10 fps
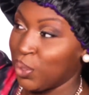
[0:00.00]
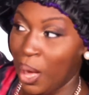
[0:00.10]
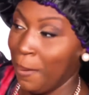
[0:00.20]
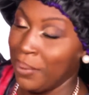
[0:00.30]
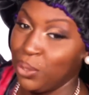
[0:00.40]

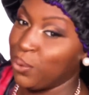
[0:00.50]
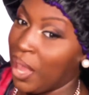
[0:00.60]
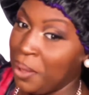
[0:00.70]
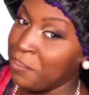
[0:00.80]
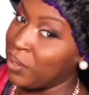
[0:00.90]
I mean, you
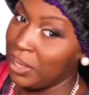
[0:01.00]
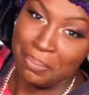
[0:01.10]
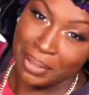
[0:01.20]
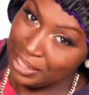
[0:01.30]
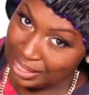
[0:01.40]
can't really
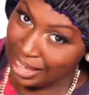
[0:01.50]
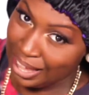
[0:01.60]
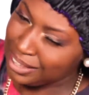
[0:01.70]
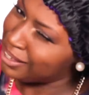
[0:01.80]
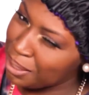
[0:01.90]
beat
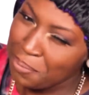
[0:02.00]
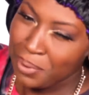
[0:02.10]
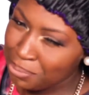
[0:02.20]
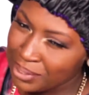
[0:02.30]
that. You get what I'm